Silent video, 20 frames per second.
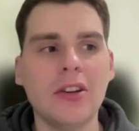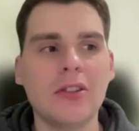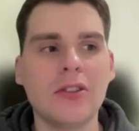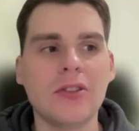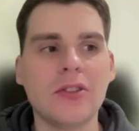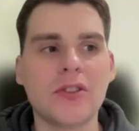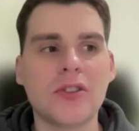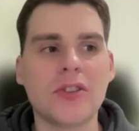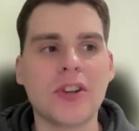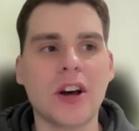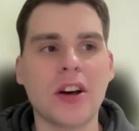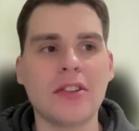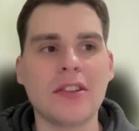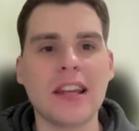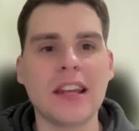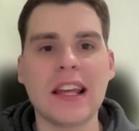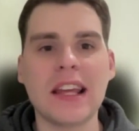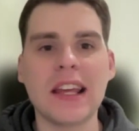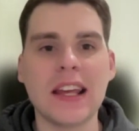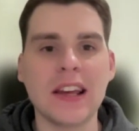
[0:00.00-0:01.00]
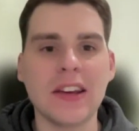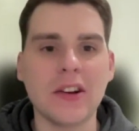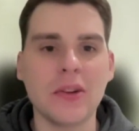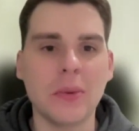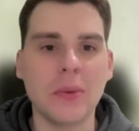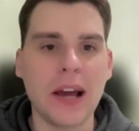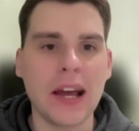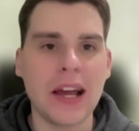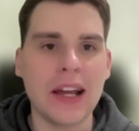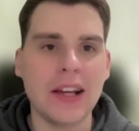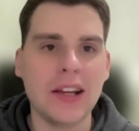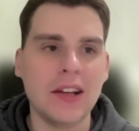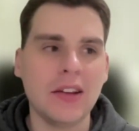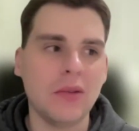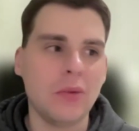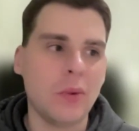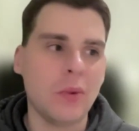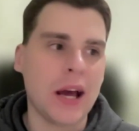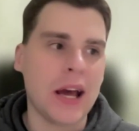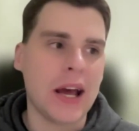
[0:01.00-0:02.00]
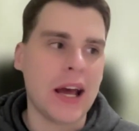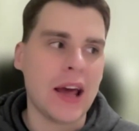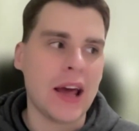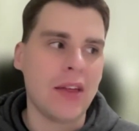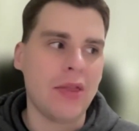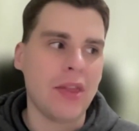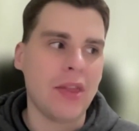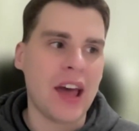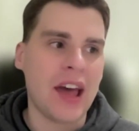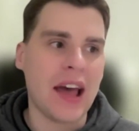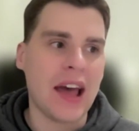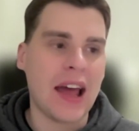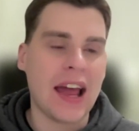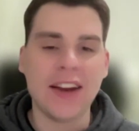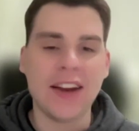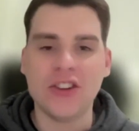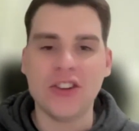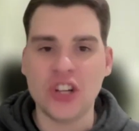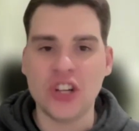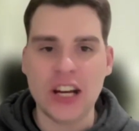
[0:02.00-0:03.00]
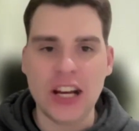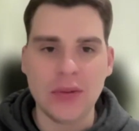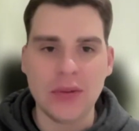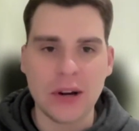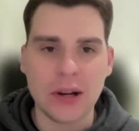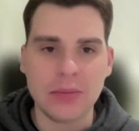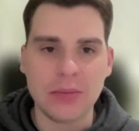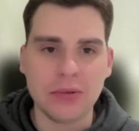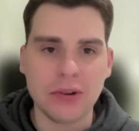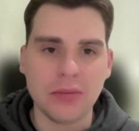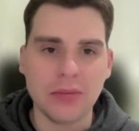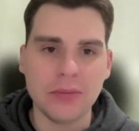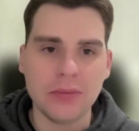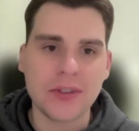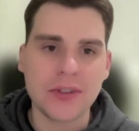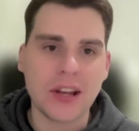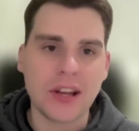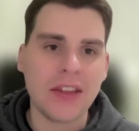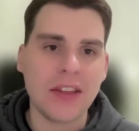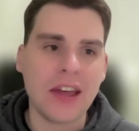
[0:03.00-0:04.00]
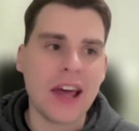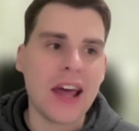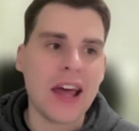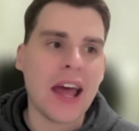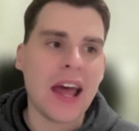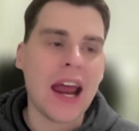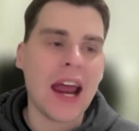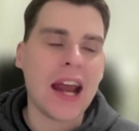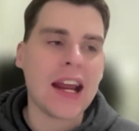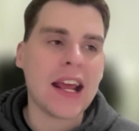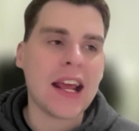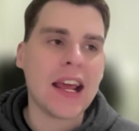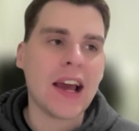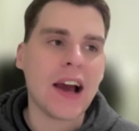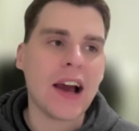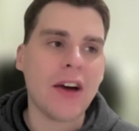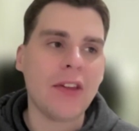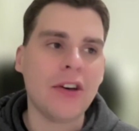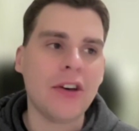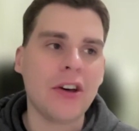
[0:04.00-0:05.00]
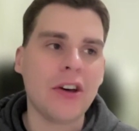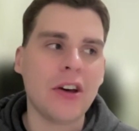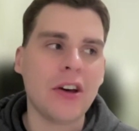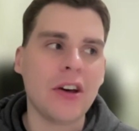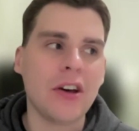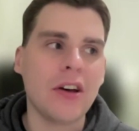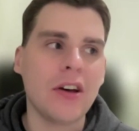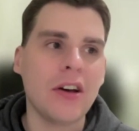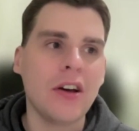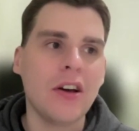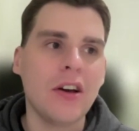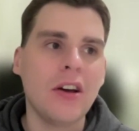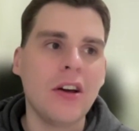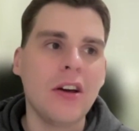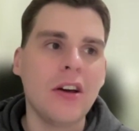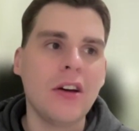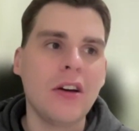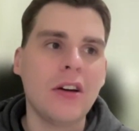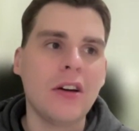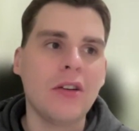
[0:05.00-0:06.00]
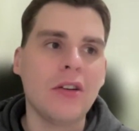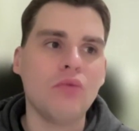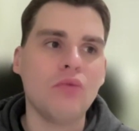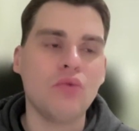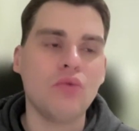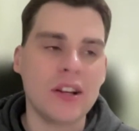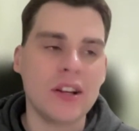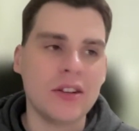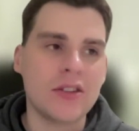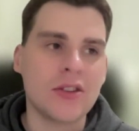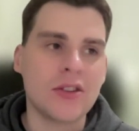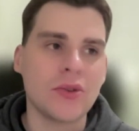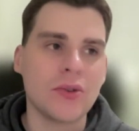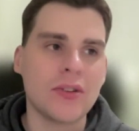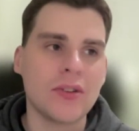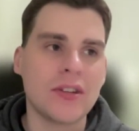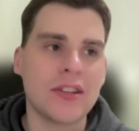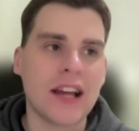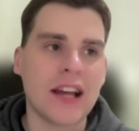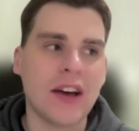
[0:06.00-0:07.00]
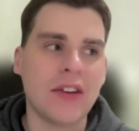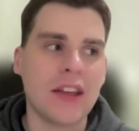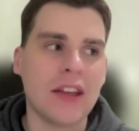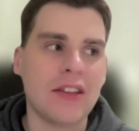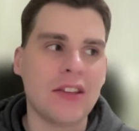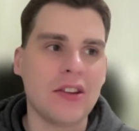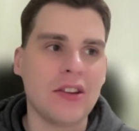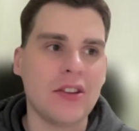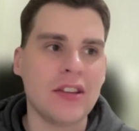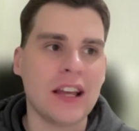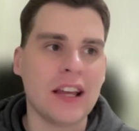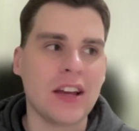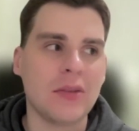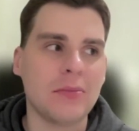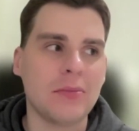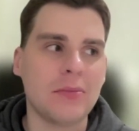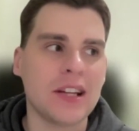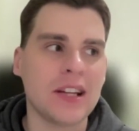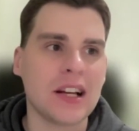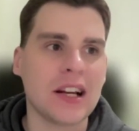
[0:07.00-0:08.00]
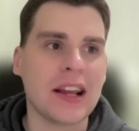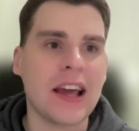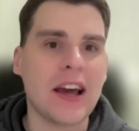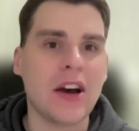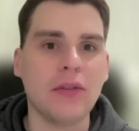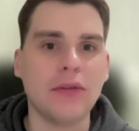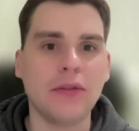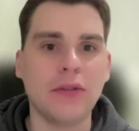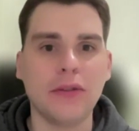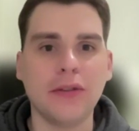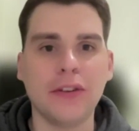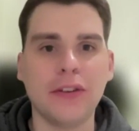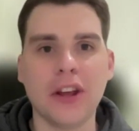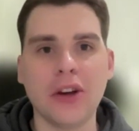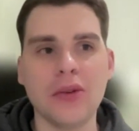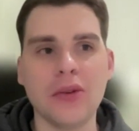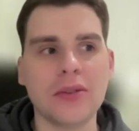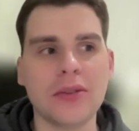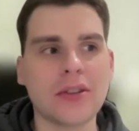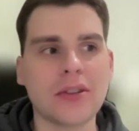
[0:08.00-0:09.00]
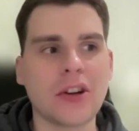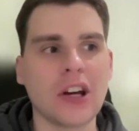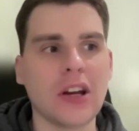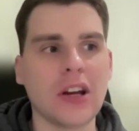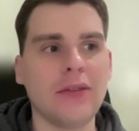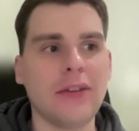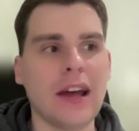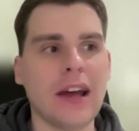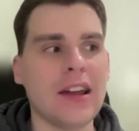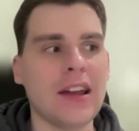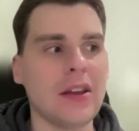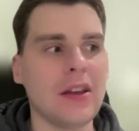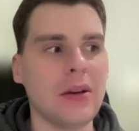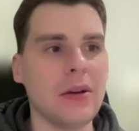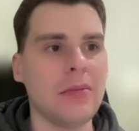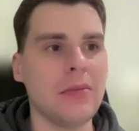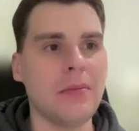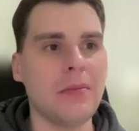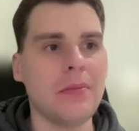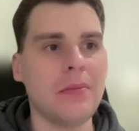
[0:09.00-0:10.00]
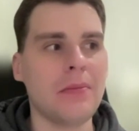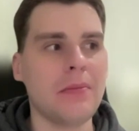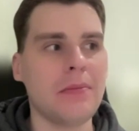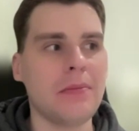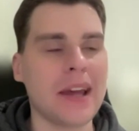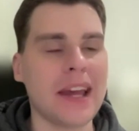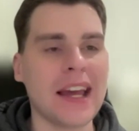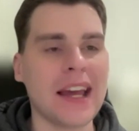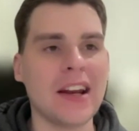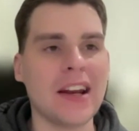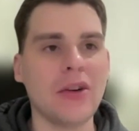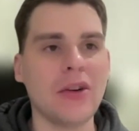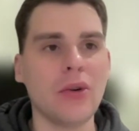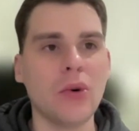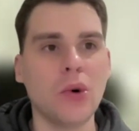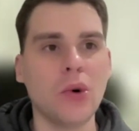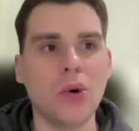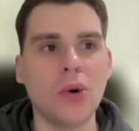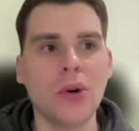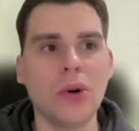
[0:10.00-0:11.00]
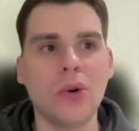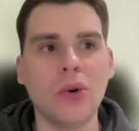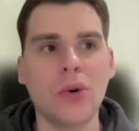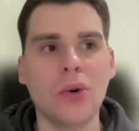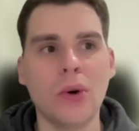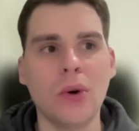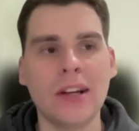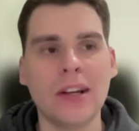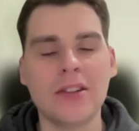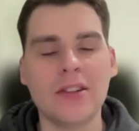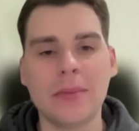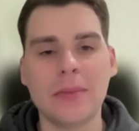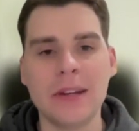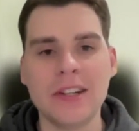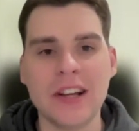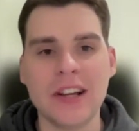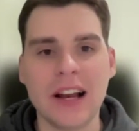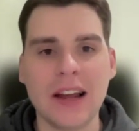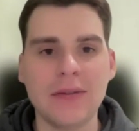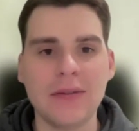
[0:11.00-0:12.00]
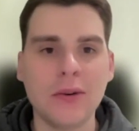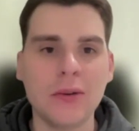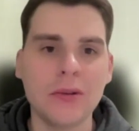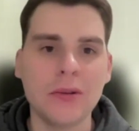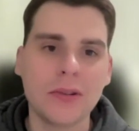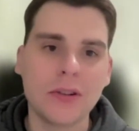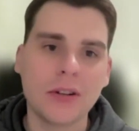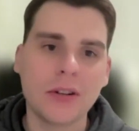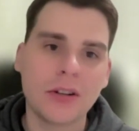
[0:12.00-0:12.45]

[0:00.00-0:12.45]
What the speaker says: start thinking in a way where they're engineering prompts? Are there any other resources out there that you think are particularly helpful for those kind of at the beginner or intermediate level?